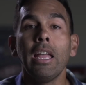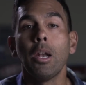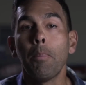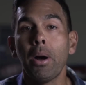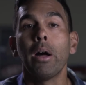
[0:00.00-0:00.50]
in
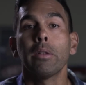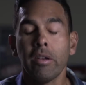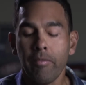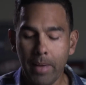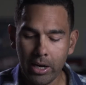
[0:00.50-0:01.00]
a
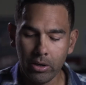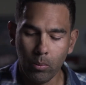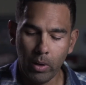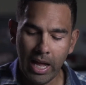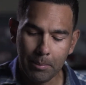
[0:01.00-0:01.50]
positive manner.
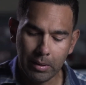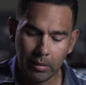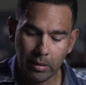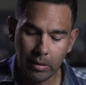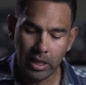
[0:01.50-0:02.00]
And what happens
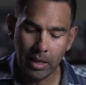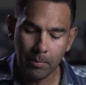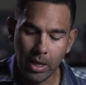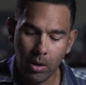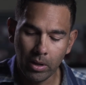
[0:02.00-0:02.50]
is you
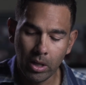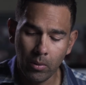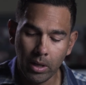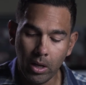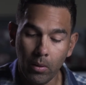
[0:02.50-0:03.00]
keep going,
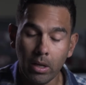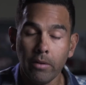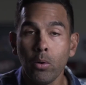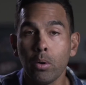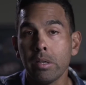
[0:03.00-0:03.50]
going, going.
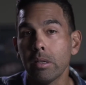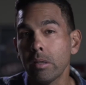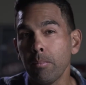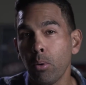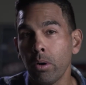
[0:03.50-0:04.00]
Of course,
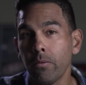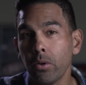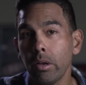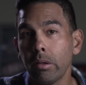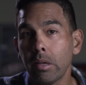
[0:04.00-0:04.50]
it's important for
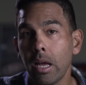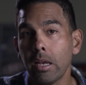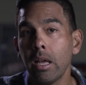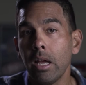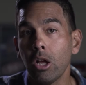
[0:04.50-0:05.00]
you to
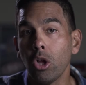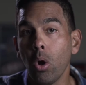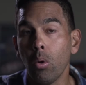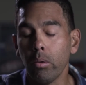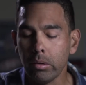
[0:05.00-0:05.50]
set
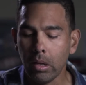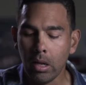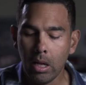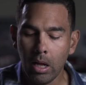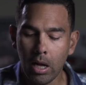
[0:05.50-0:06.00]
goals
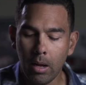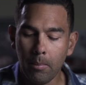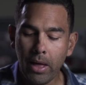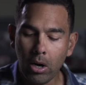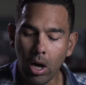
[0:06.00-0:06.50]

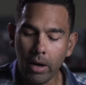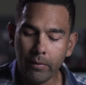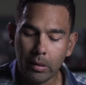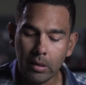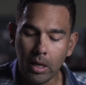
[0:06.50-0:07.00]
um, that are
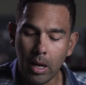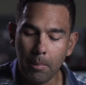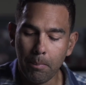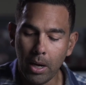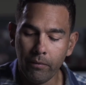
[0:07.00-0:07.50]
obviously
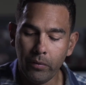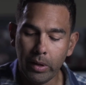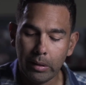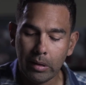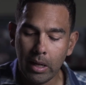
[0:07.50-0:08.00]
above
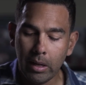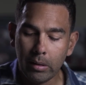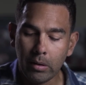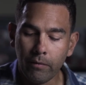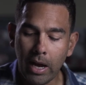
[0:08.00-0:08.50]
this
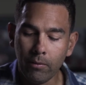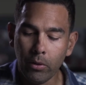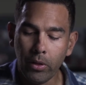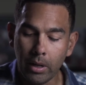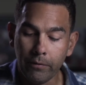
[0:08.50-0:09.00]

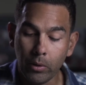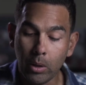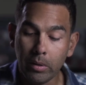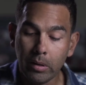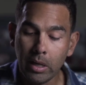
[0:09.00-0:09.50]
survival
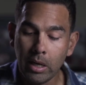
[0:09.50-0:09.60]
frequency